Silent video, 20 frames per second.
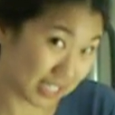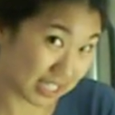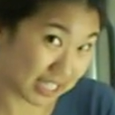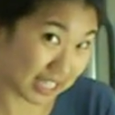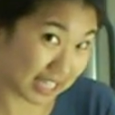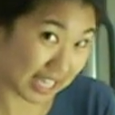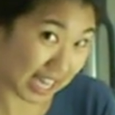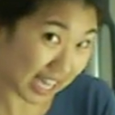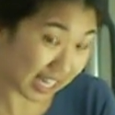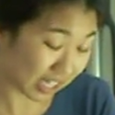To
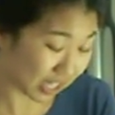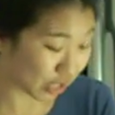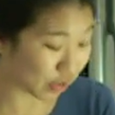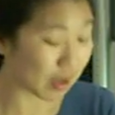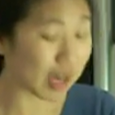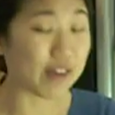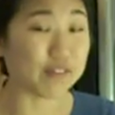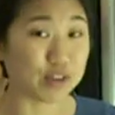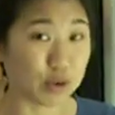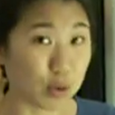get it, you
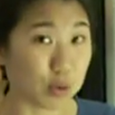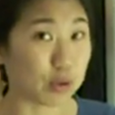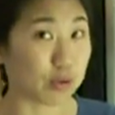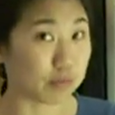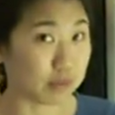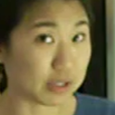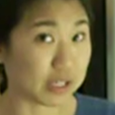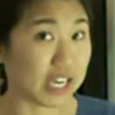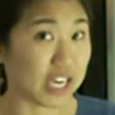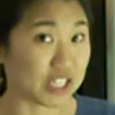have to go to a
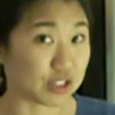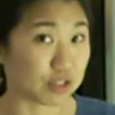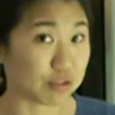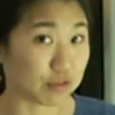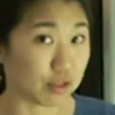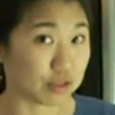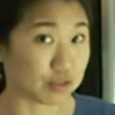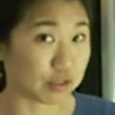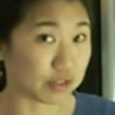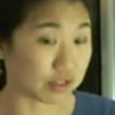real Asian
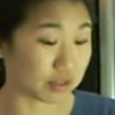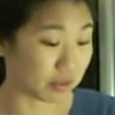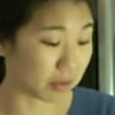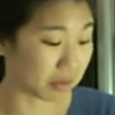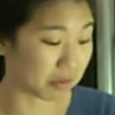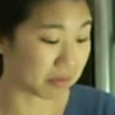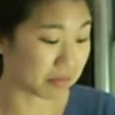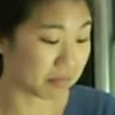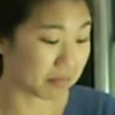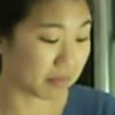grocery store.
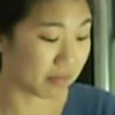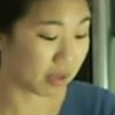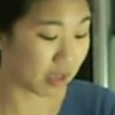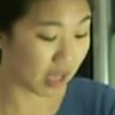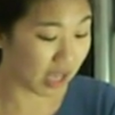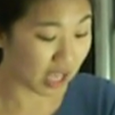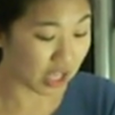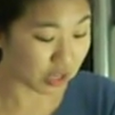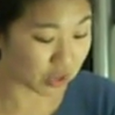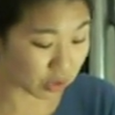
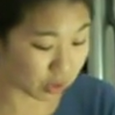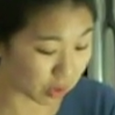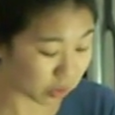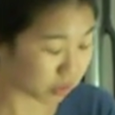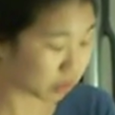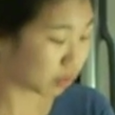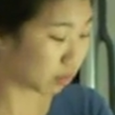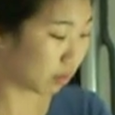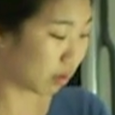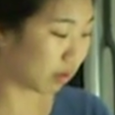Don't
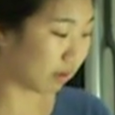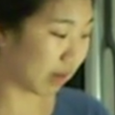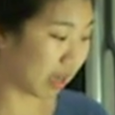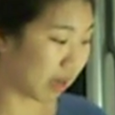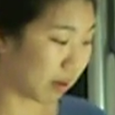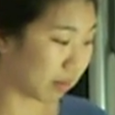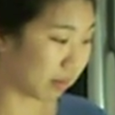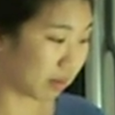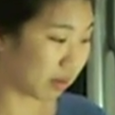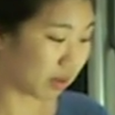screw
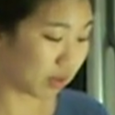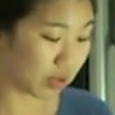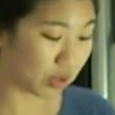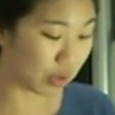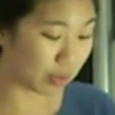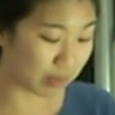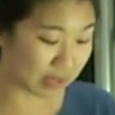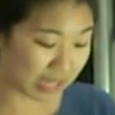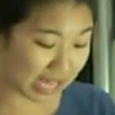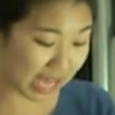around.
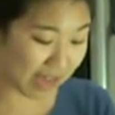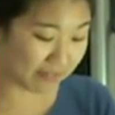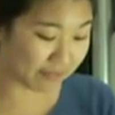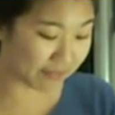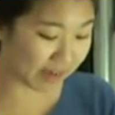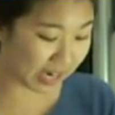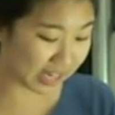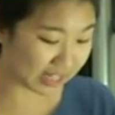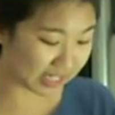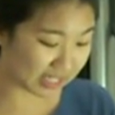You will not
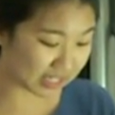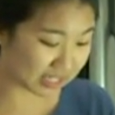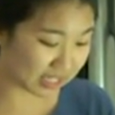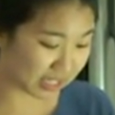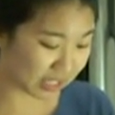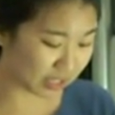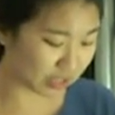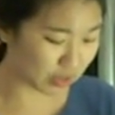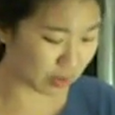find these things.